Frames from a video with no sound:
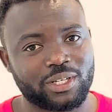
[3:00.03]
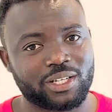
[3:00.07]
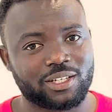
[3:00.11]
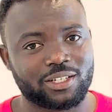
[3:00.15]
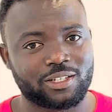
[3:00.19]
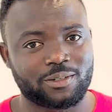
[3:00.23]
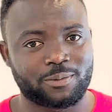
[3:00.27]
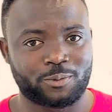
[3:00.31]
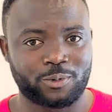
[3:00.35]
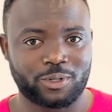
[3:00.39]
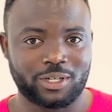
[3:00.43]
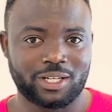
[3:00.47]
the
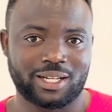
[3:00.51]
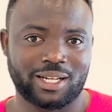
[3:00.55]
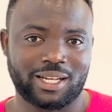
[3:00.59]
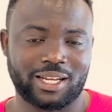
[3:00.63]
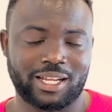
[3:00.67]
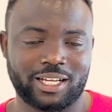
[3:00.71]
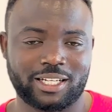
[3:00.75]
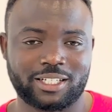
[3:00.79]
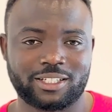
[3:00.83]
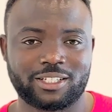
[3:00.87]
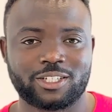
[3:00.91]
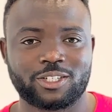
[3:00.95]
sprint
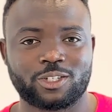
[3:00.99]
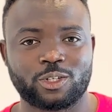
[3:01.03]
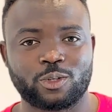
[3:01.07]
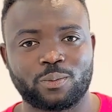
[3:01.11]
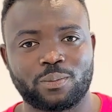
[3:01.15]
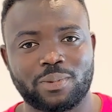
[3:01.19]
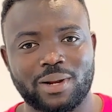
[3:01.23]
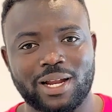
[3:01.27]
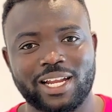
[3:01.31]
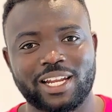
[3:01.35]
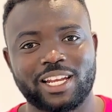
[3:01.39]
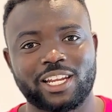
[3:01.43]
length, you
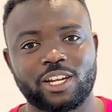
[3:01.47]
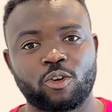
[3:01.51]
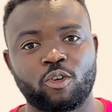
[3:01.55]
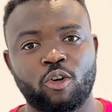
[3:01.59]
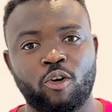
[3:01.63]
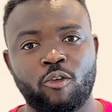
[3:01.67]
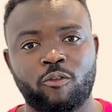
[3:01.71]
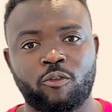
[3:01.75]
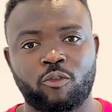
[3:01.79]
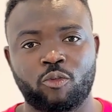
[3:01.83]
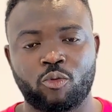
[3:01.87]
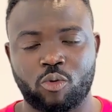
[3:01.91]
plan
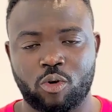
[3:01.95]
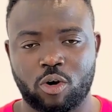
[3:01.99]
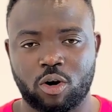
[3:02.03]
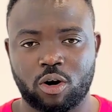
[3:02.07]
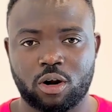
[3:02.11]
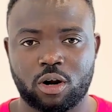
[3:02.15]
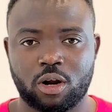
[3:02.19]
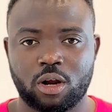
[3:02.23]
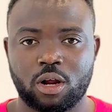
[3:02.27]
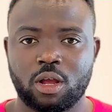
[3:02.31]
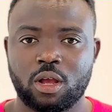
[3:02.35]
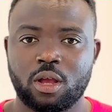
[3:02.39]
enough
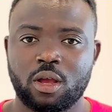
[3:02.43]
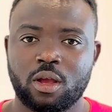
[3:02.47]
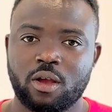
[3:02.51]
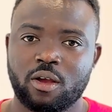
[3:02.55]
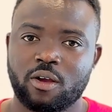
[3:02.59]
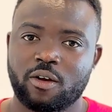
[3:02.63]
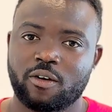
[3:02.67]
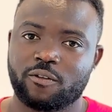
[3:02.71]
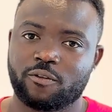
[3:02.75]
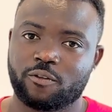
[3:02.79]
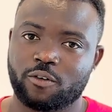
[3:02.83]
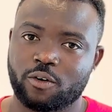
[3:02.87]
work
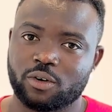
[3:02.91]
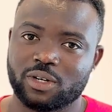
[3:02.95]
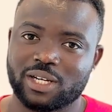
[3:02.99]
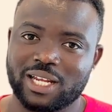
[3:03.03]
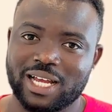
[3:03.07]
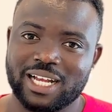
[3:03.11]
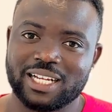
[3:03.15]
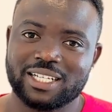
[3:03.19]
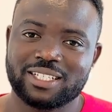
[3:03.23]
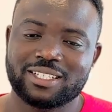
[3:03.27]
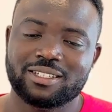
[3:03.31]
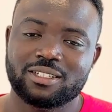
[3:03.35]
for
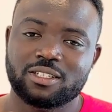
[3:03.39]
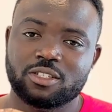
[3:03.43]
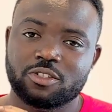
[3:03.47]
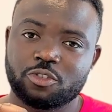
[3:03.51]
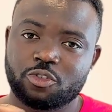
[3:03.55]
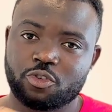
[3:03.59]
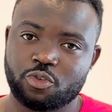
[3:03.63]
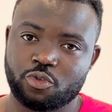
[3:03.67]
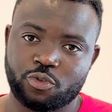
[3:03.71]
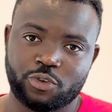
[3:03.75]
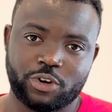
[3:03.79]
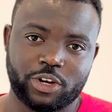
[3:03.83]
that
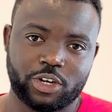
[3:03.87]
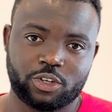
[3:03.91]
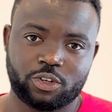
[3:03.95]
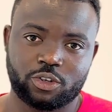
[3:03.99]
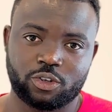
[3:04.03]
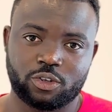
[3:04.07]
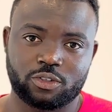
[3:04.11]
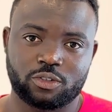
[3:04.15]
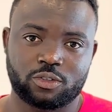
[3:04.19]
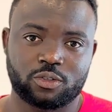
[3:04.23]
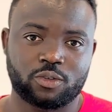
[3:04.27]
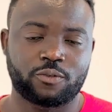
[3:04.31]

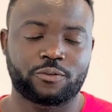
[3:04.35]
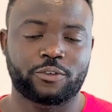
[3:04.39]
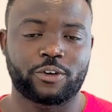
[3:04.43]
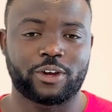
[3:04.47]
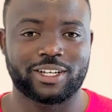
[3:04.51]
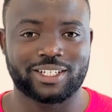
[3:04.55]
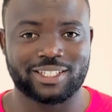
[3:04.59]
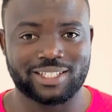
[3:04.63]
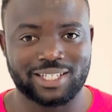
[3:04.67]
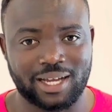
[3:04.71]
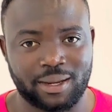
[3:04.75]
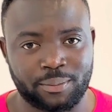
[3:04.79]
duration. So for
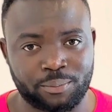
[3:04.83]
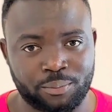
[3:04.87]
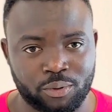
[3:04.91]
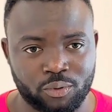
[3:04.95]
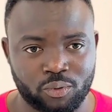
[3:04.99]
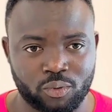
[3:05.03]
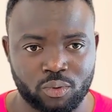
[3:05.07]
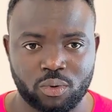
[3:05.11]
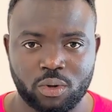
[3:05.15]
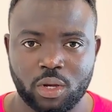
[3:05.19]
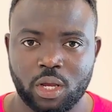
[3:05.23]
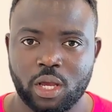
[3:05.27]

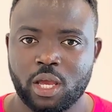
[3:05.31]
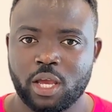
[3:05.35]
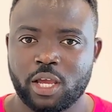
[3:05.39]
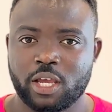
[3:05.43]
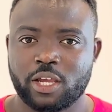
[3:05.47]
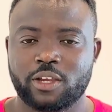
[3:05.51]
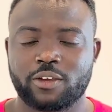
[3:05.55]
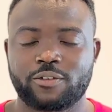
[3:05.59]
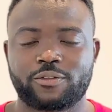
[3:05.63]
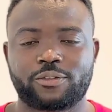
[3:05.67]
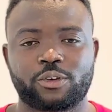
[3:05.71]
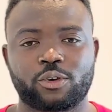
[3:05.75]
example,
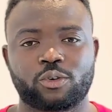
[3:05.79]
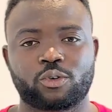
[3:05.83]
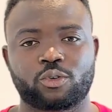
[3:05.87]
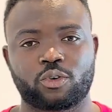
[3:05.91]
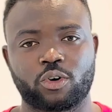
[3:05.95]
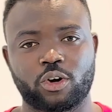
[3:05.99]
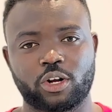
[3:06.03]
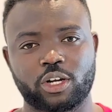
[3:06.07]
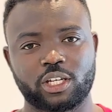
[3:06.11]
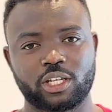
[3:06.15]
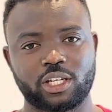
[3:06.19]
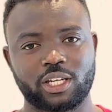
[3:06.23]
if you're
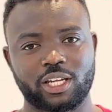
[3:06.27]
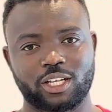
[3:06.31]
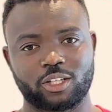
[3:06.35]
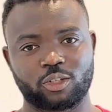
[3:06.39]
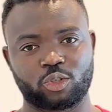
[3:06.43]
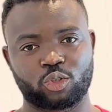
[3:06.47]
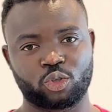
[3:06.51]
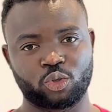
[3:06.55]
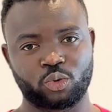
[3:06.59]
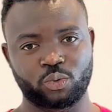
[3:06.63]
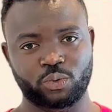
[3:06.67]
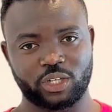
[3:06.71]
running a
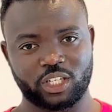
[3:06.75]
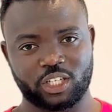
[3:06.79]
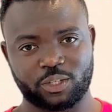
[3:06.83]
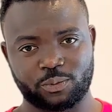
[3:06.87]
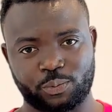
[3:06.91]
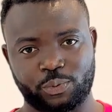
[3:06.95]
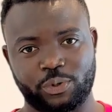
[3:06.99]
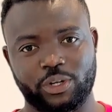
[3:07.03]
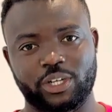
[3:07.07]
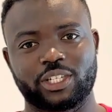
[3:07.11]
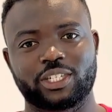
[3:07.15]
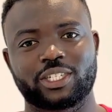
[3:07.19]
two-week
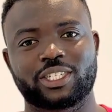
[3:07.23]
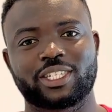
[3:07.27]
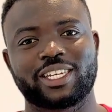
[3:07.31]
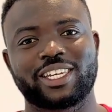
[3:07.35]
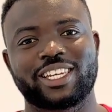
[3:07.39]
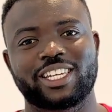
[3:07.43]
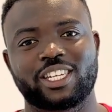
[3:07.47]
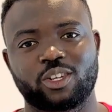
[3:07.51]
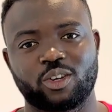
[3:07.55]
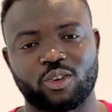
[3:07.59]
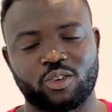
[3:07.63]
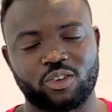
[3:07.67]
sprint
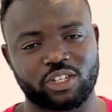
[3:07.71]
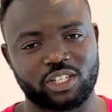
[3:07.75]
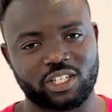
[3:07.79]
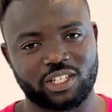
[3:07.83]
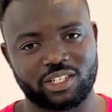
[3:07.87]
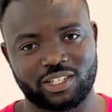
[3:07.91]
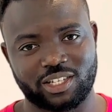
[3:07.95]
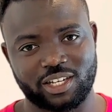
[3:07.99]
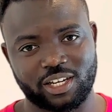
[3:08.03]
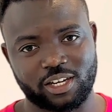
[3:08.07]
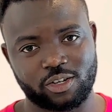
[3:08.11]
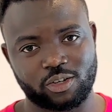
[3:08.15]
in your
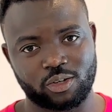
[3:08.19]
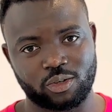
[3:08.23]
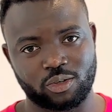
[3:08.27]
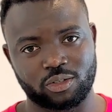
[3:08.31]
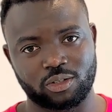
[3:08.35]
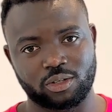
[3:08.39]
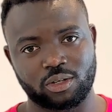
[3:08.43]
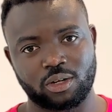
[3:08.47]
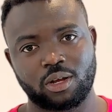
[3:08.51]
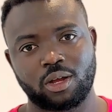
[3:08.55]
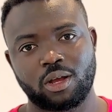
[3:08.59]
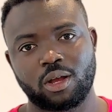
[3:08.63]

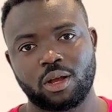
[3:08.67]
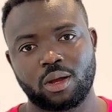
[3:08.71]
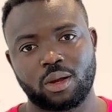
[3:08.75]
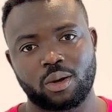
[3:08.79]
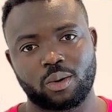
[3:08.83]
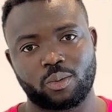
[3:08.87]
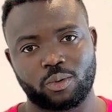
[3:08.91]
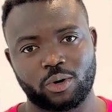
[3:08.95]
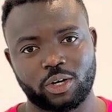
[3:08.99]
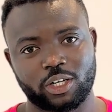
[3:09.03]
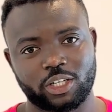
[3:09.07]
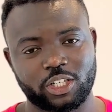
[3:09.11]
organization,
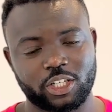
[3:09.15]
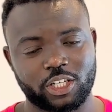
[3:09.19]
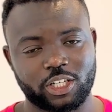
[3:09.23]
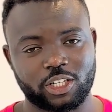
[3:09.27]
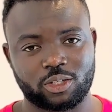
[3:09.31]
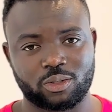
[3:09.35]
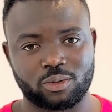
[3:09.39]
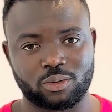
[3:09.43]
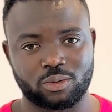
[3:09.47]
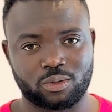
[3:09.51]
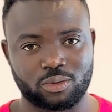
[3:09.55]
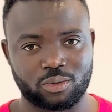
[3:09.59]
what you need
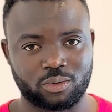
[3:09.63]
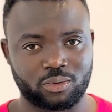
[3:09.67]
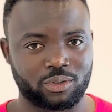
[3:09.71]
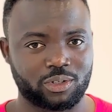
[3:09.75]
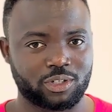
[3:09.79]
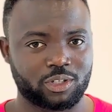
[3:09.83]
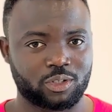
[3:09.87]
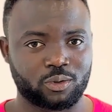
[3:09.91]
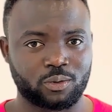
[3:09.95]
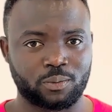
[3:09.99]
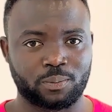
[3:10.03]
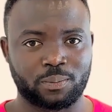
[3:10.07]
to do
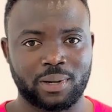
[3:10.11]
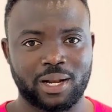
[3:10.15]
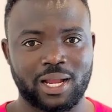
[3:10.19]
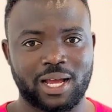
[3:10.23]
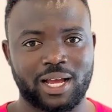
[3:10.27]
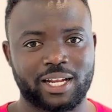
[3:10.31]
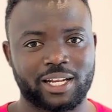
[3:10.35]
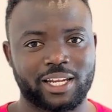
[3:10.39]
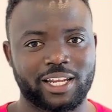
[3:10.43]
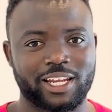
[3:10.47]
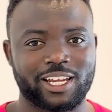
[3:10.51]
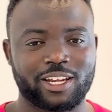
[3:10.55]
is to
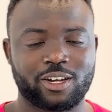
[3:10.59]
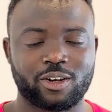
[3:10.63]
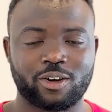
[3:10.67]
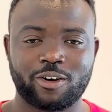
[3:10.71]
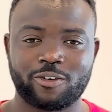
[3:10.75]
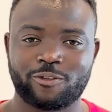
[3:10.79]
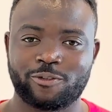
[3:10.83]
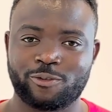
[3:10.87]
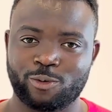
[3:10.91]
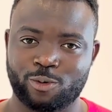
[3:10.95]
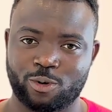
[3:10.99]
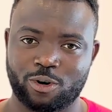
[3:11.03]
plan
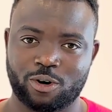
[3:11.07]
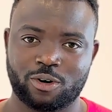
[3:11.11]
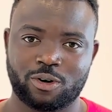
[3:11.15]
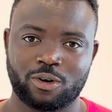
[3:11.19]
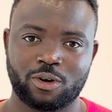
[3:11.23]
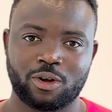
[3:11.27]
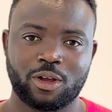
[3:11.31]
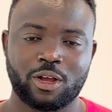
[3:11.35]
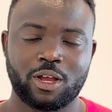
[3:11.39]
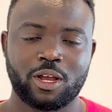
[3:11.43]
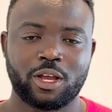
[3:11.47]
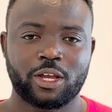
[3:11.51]
enough work
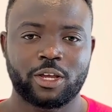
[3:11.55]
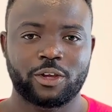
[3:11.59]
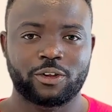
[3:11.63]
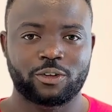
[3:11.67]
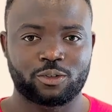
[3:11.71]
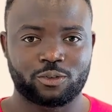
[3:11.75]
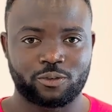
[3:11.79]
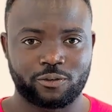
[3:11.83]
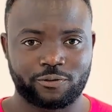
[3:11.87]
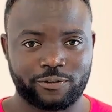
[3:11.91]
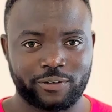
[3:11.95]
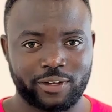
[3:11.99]

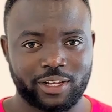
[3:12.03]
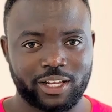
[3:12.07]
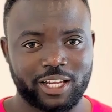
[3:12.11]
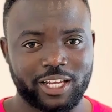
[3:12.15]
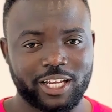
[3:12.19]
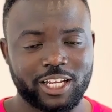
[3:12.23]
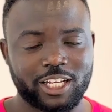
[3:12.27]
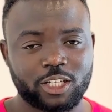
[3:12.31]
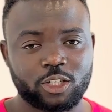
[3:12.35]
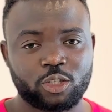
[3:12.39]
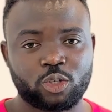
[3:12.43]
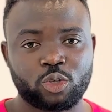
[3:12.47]
to fit
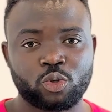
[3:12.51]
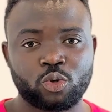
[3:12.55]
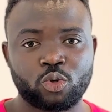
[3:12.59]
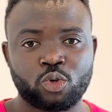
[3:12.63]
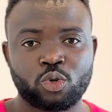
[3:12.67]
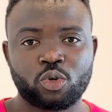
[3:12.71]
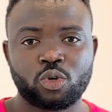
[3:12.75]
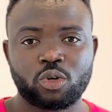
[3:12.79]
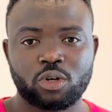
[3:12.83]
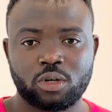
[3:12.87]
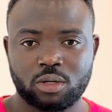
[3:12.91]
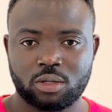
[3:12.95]

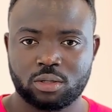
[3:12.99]
into